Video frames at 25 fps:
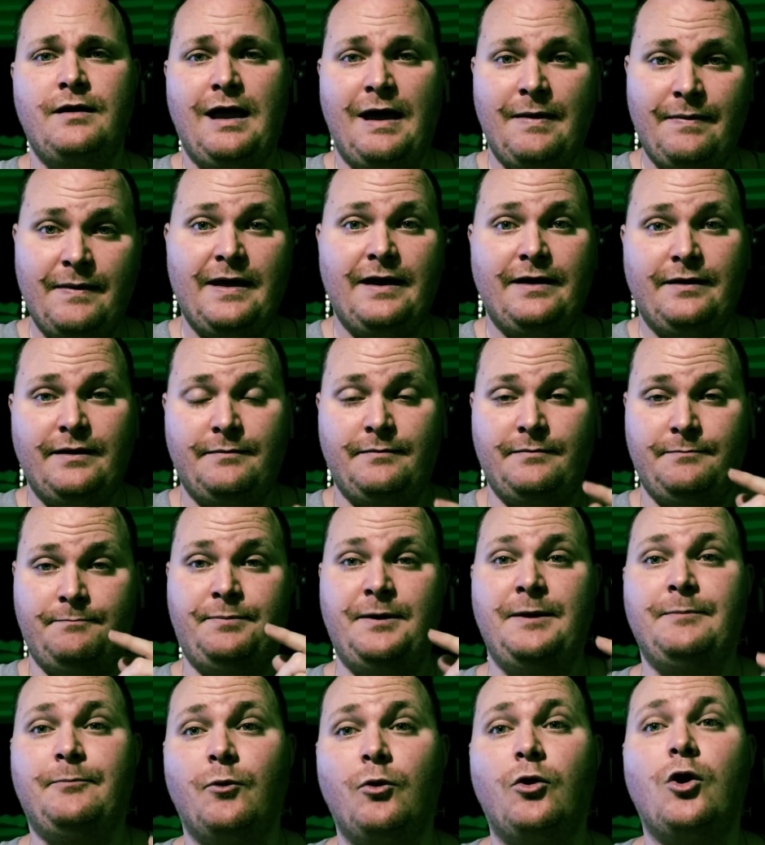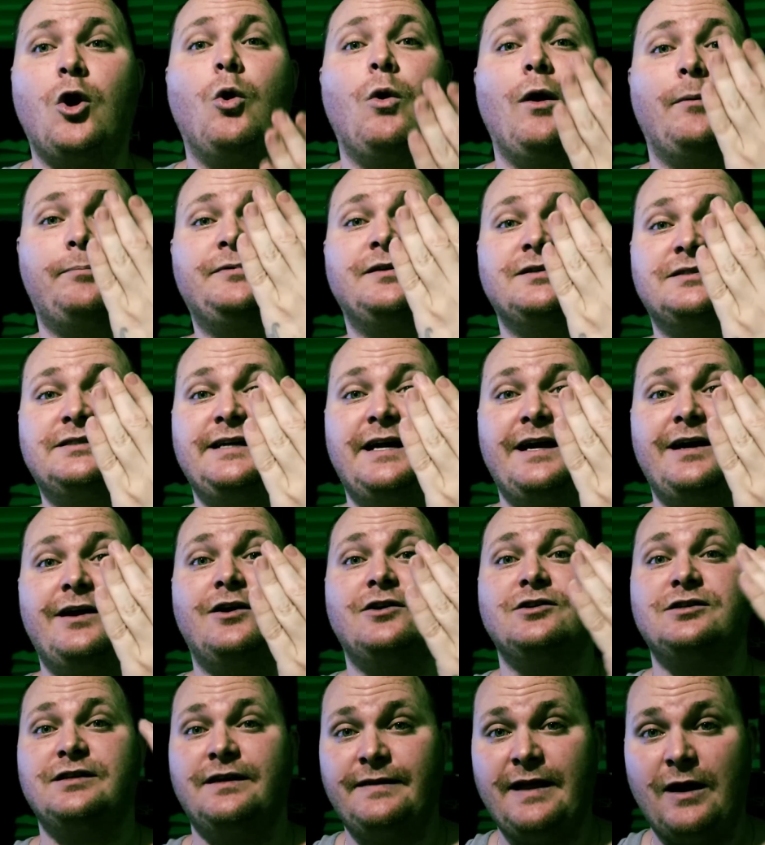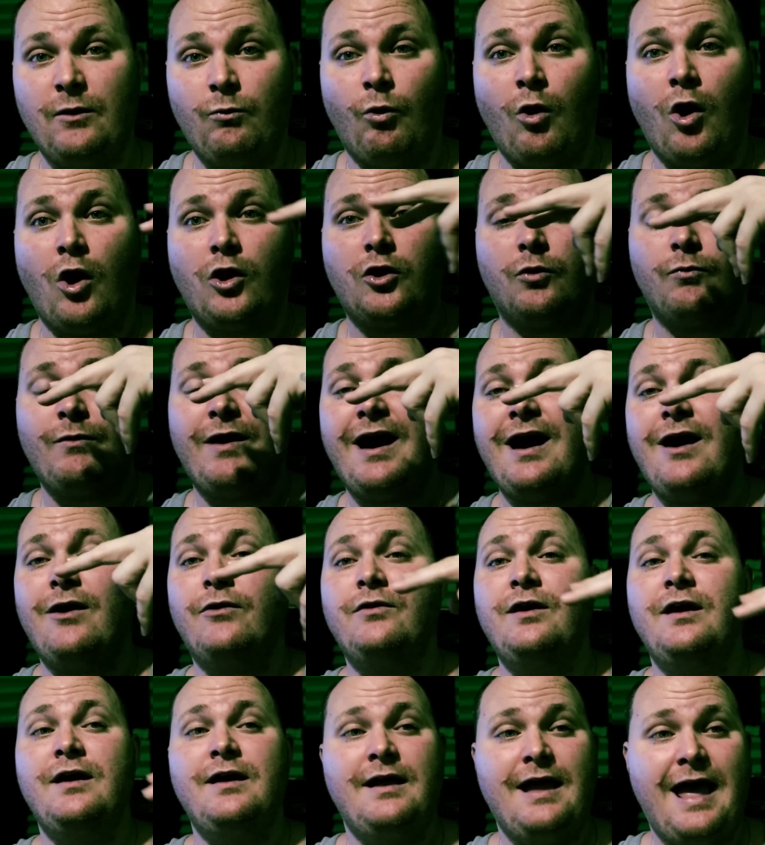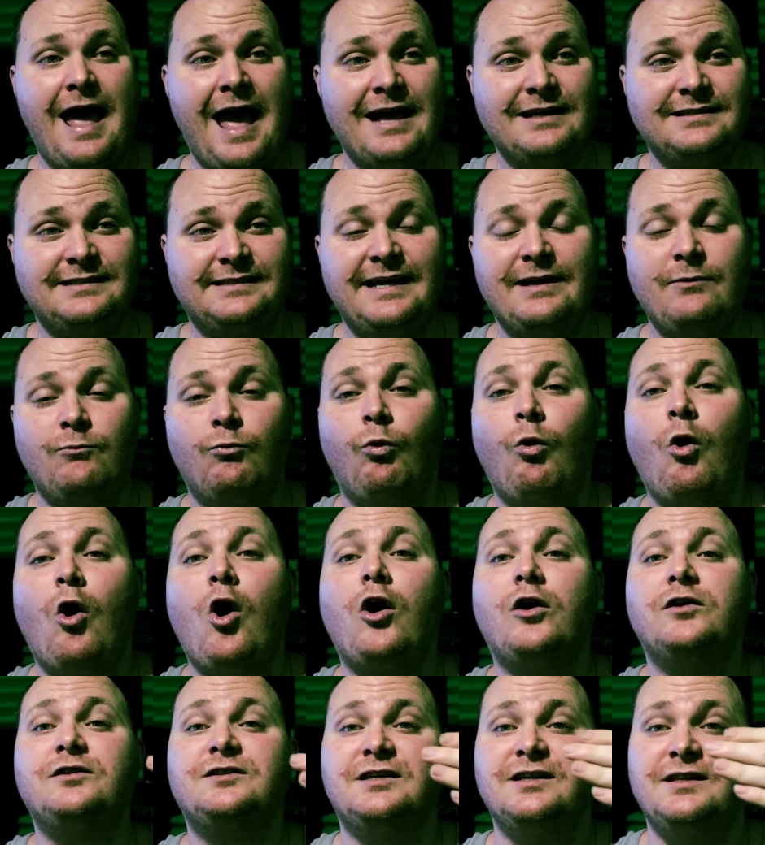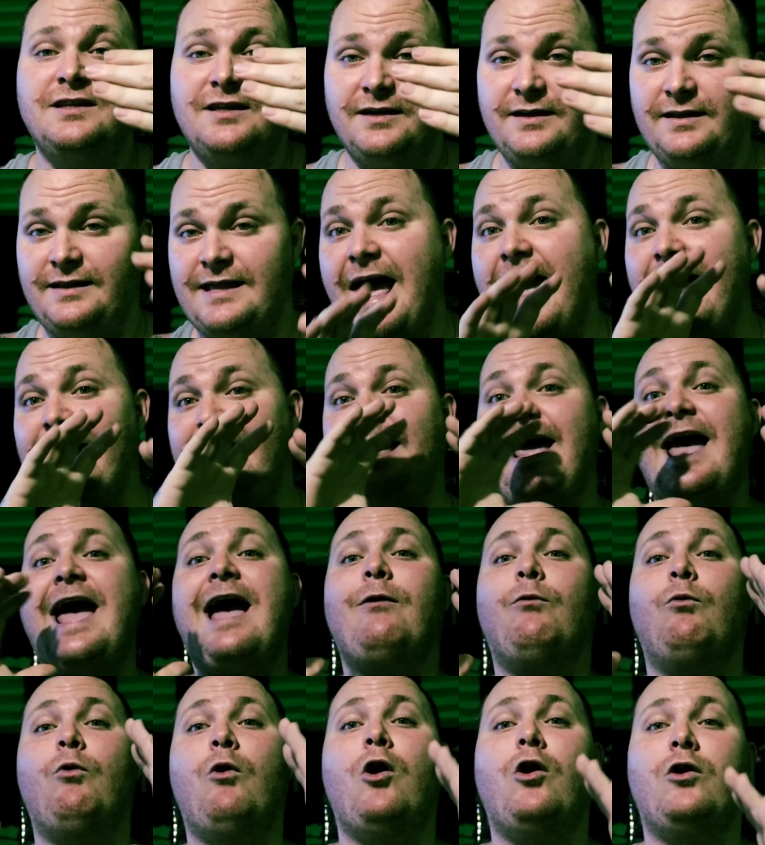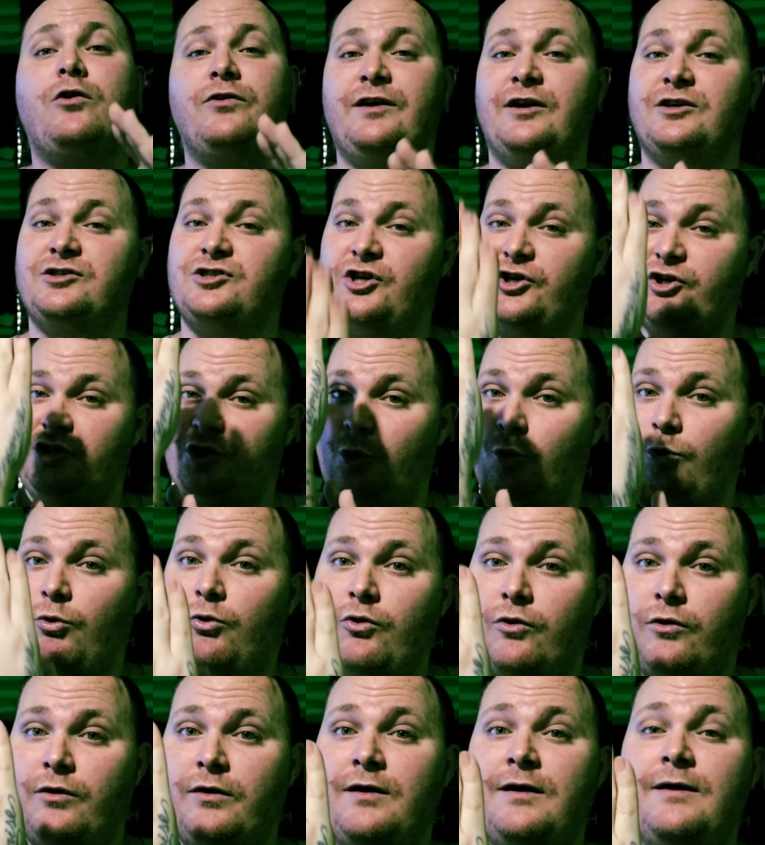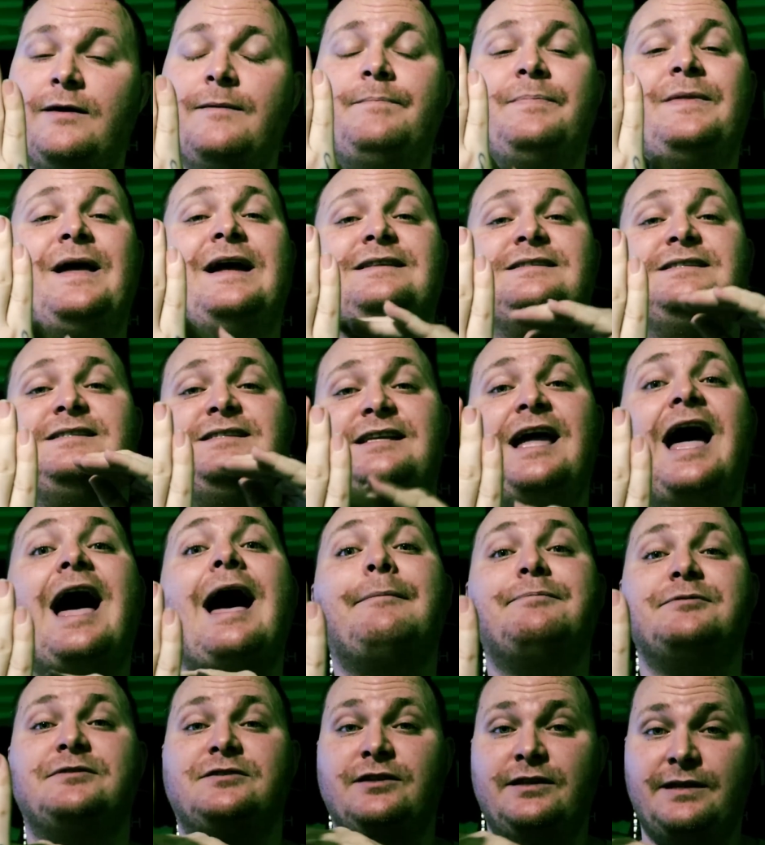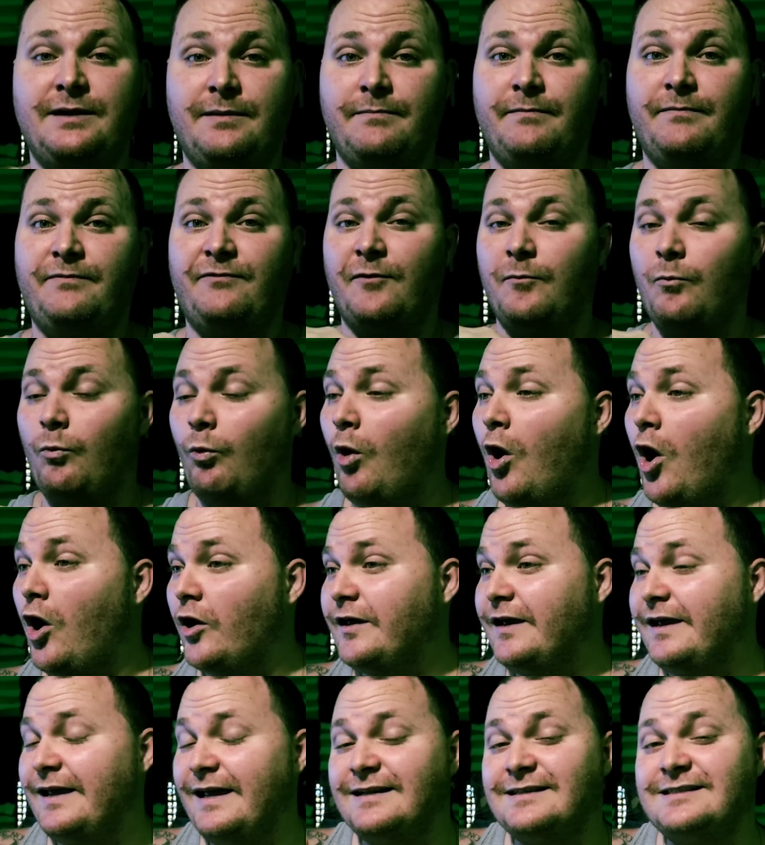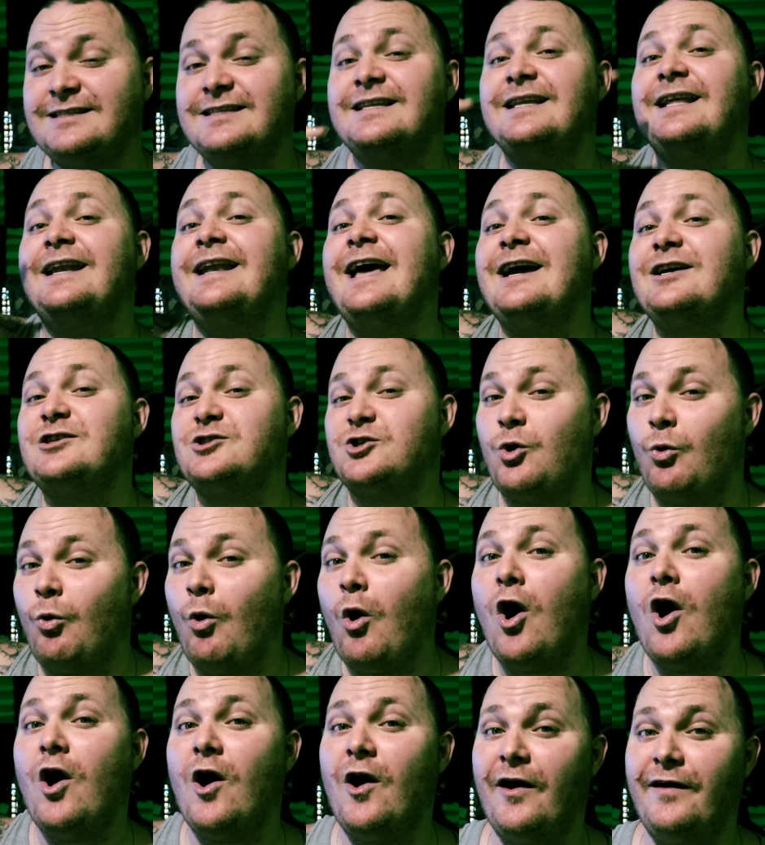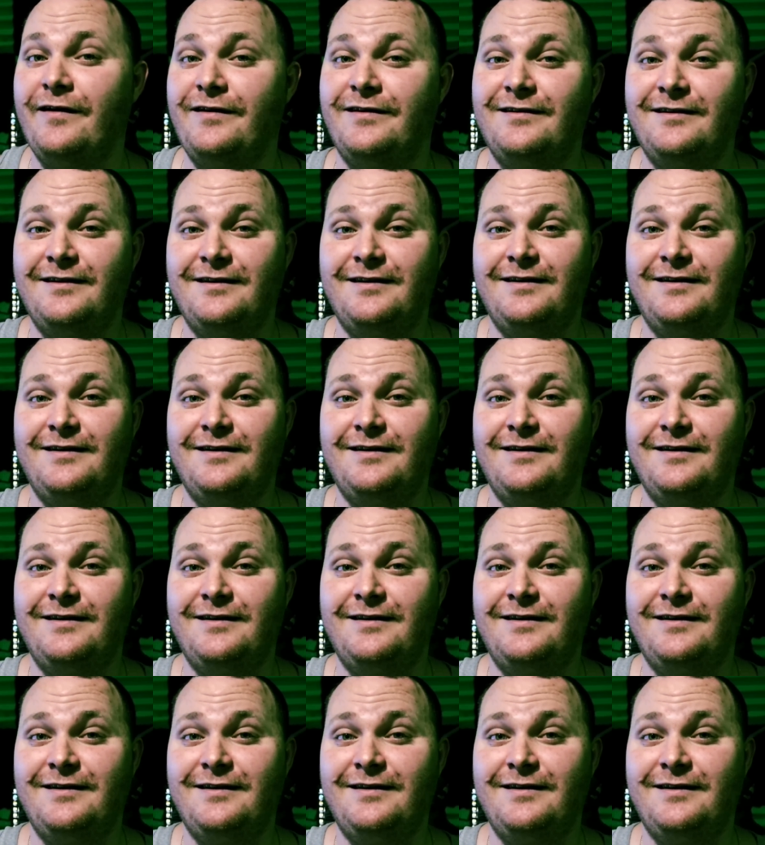and then people go up the stairs and they walk around, as they walk to that catwalk, there's a door that stops them from walking into the next quad.